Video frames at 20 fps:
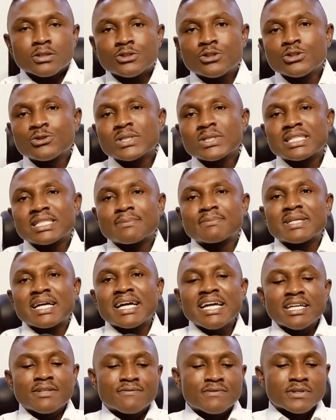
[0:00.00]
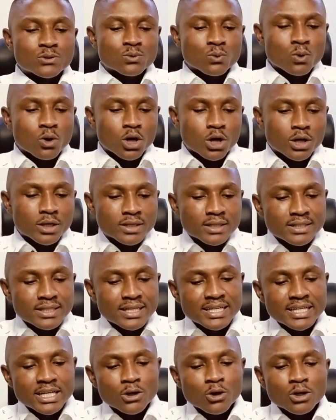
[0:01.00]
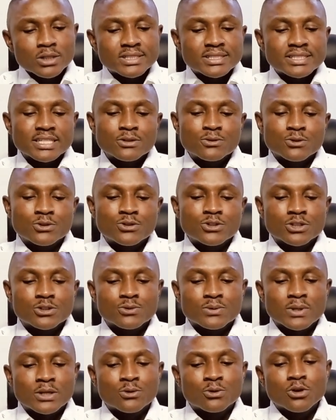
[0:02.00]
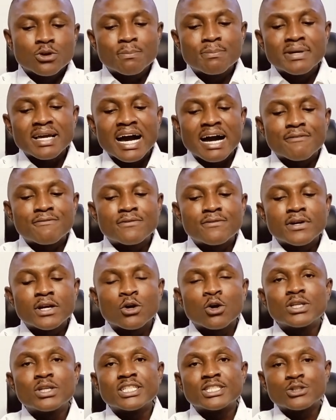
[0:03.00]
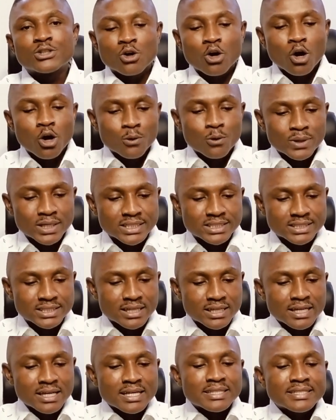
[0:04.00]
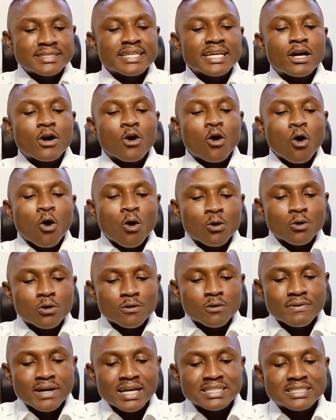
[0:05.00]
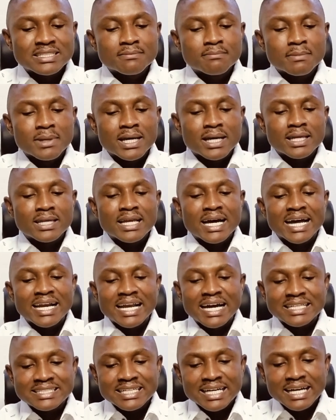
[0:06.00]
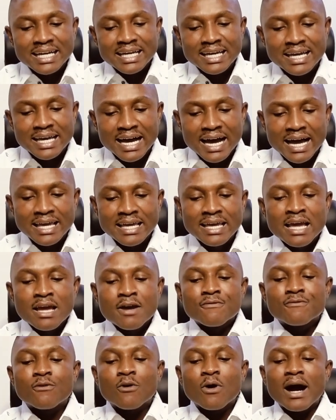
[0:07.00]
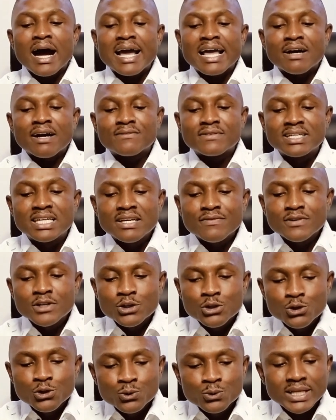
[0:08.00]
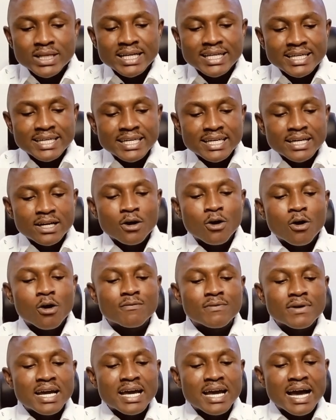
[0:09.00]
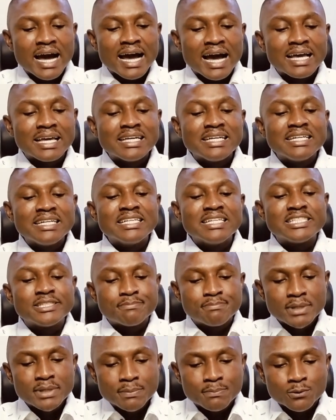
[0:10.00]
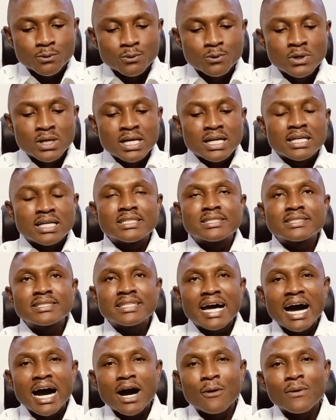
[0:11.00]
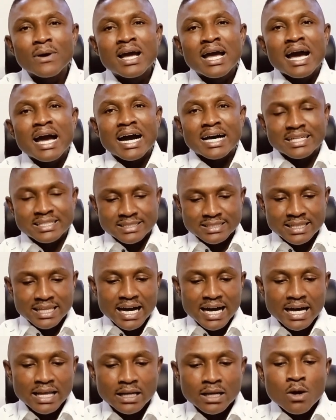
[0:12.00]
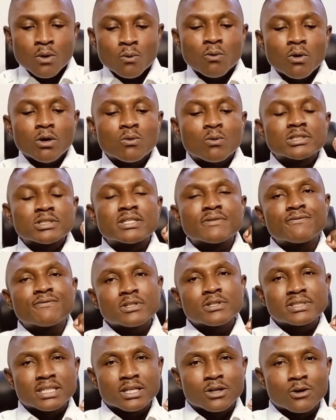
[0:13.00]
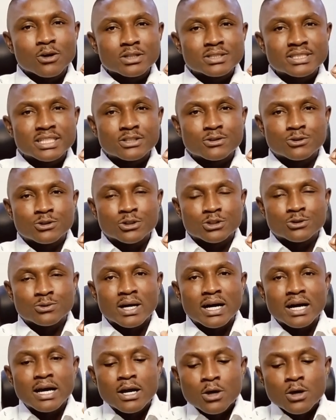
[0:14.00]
Joshua chapter 8 verse 1. Then the Lord said to Joshua, do not be afraid or discouraged. Take all your fighting men and attack Ai, for I have given you the king of Ai, his people, his town, and his land. What was the first thing God said to Joshua?